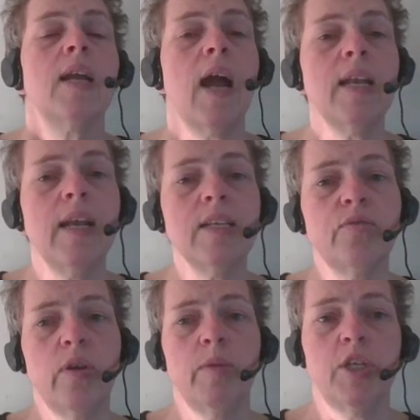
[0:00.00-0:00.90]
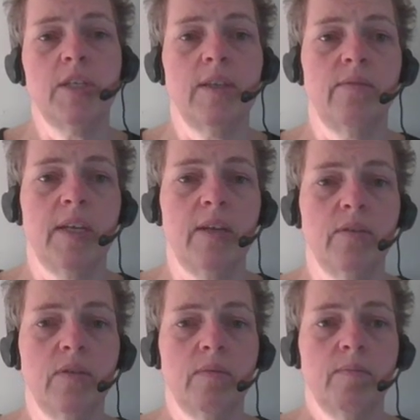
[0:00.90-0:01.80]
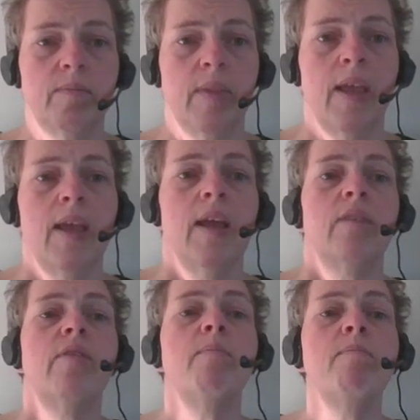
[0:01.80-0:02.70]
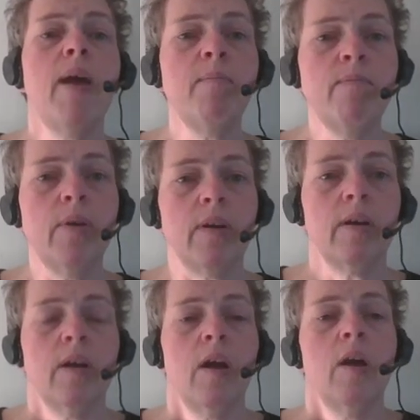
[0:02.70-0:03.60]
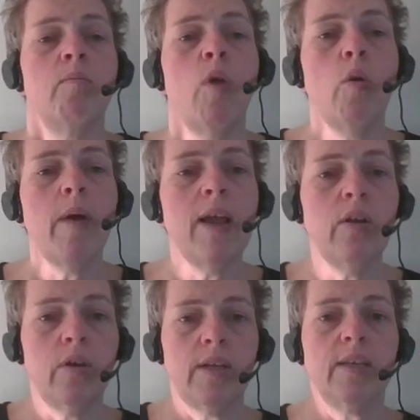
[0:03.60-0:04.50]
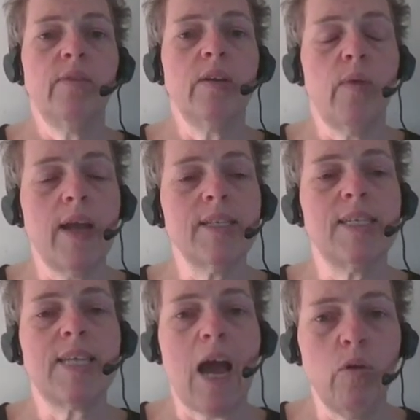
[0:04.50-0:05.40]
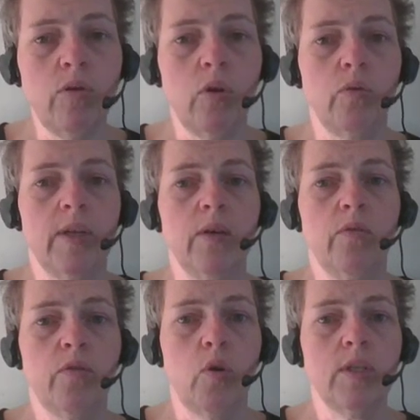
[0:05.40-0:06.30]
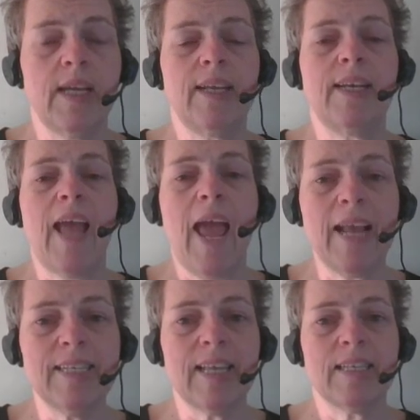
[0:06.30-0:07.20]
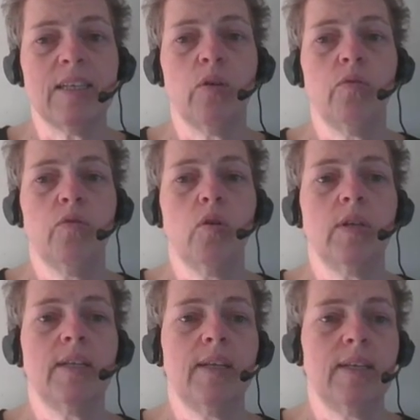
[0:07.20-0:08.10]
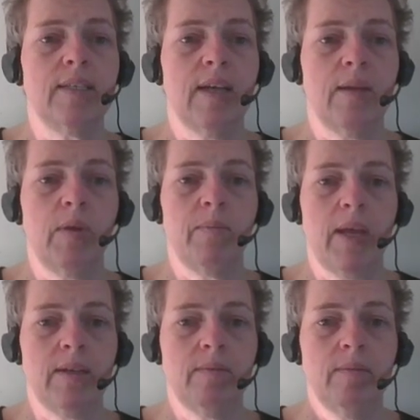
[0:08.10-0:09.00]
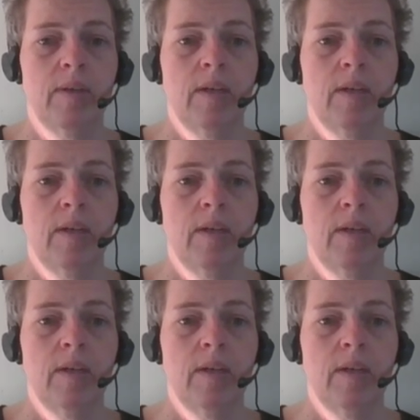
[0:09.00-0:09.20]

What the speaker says: Guidelines for images and videos. Remember, mobile learning requires downloading of content and accessing of content in a timely manner.